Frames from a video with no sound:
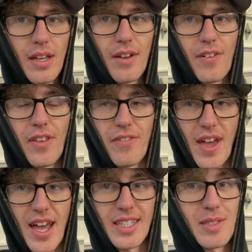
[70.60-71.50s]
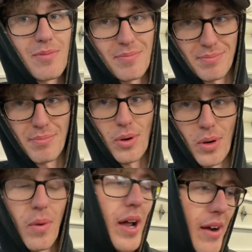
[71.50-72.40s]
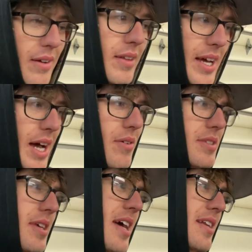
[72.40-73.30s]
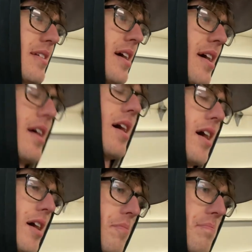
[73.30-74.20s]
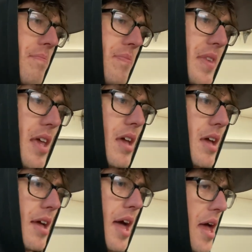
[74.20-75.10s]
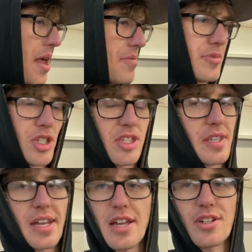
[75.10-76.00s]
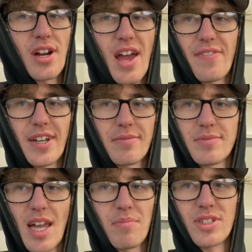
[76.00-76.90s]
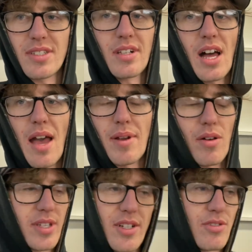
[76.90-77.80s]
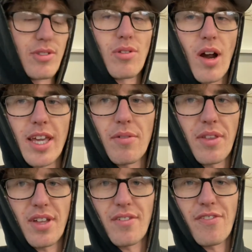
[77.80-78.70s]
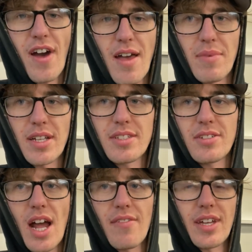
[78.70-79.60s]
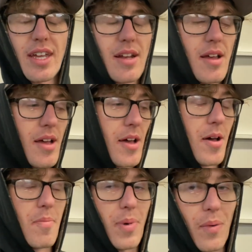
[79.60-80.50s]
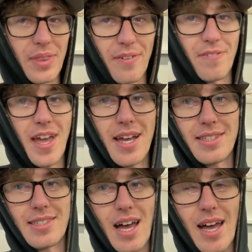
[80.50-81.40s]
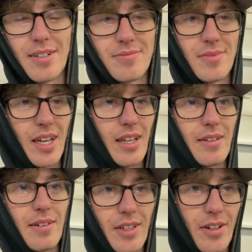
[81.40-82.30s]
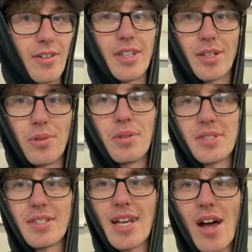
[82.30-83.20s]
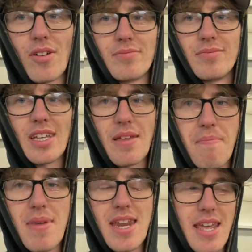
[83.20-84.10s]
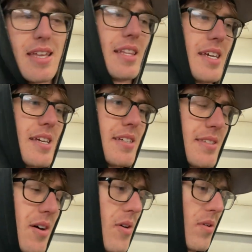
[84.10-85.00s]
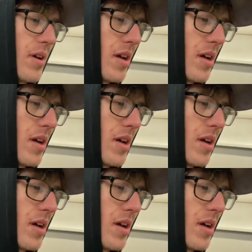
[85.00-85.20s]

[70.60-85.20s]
for the fans, poor wiring, like I was saying. And just sitting in traffic, temp just climbed. I was at 220 within 5 minutes of driving it. But with the fans on, it literally cools it down immediately. So